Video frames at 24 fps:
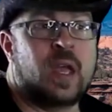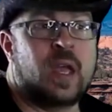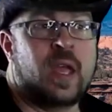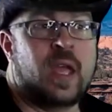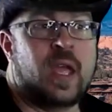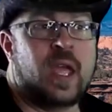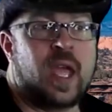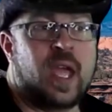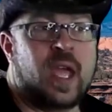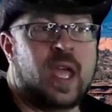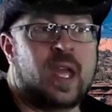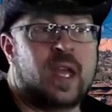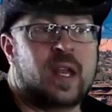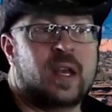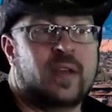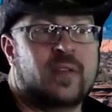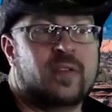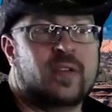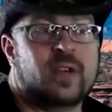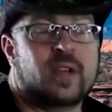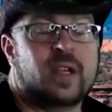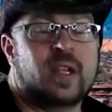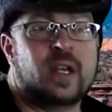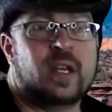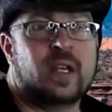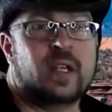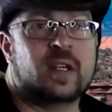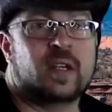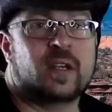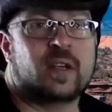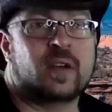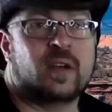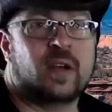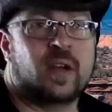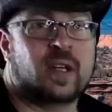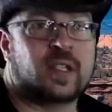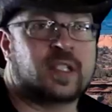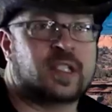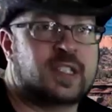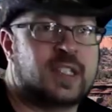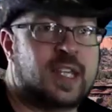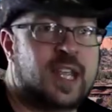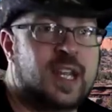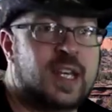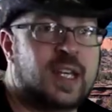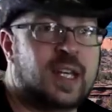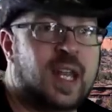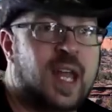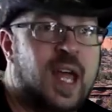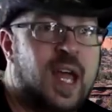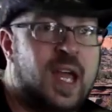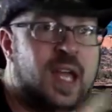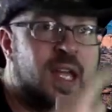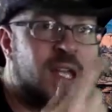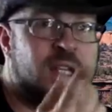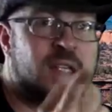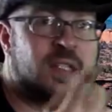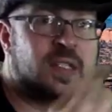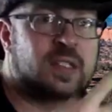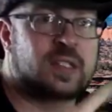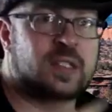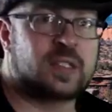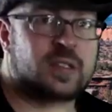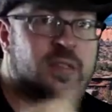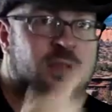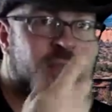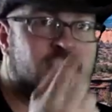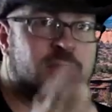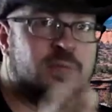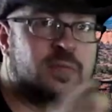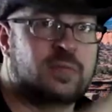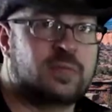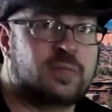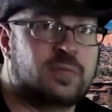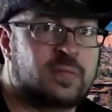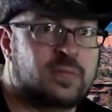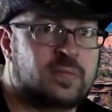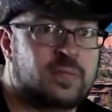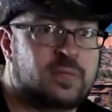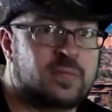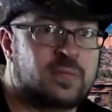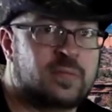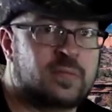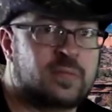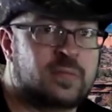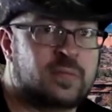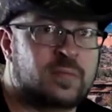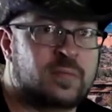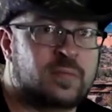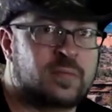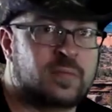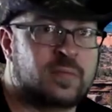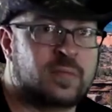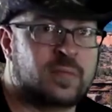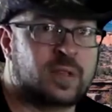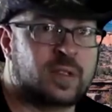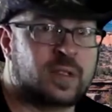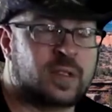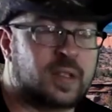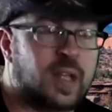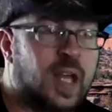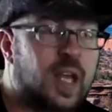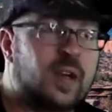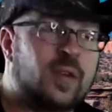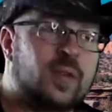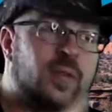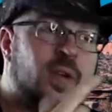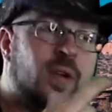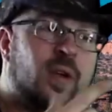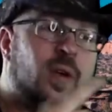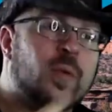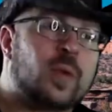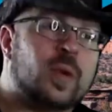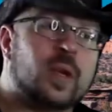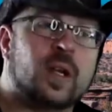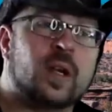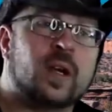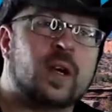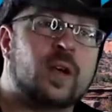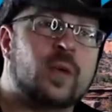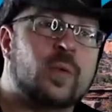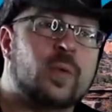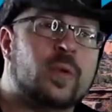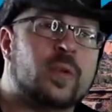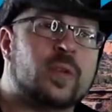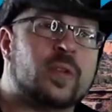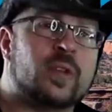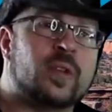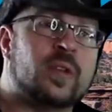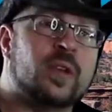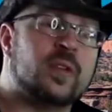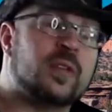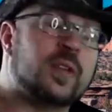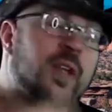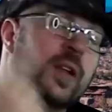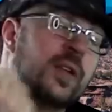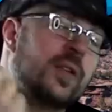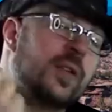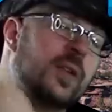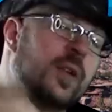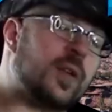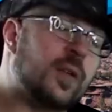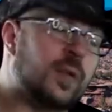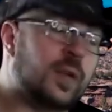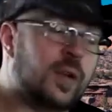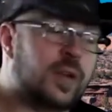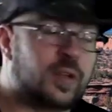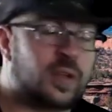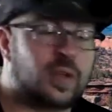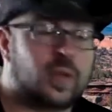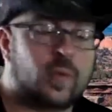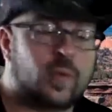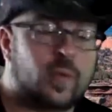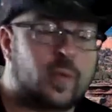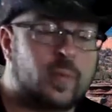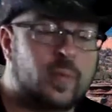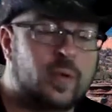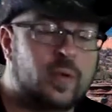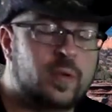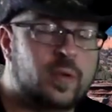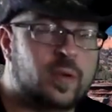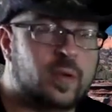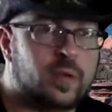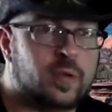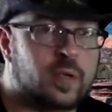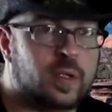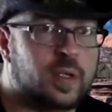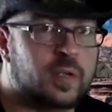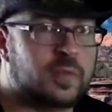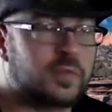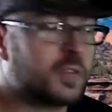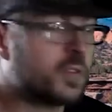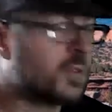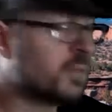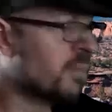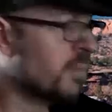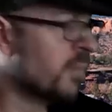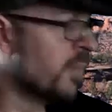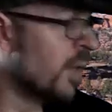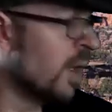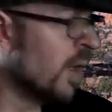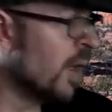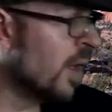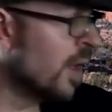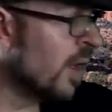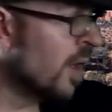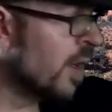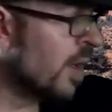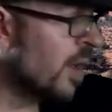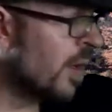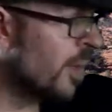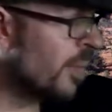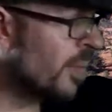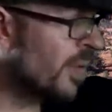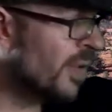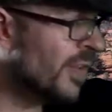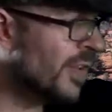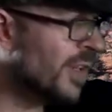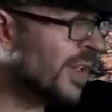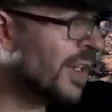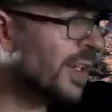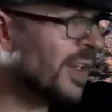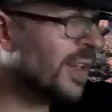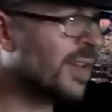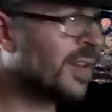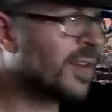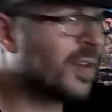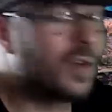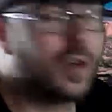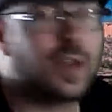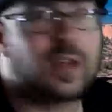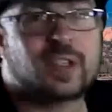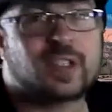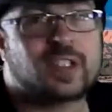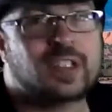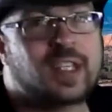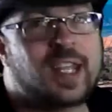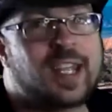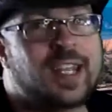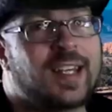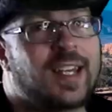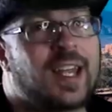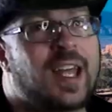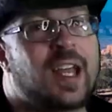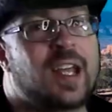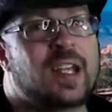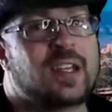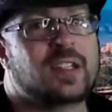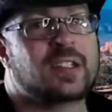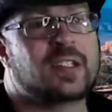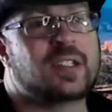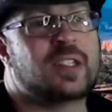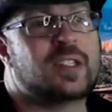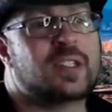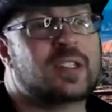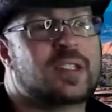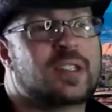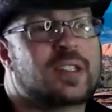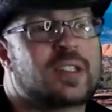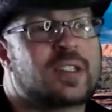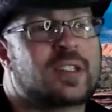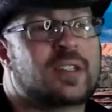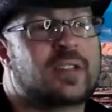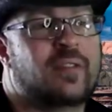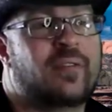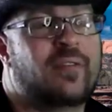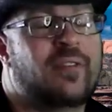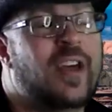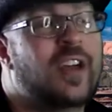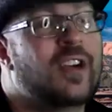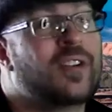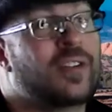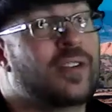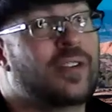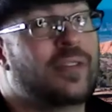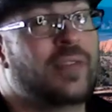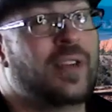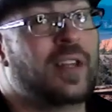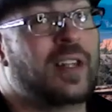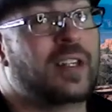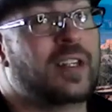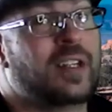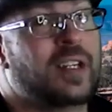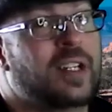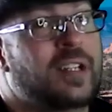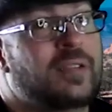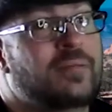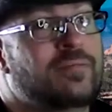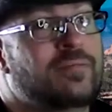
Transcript: And if you're getting it across state lines, because I don't know where Larry Wheels lives, I don't know necessarily where Mundo lives, but if you're getting it across state lines, this is a federal felony.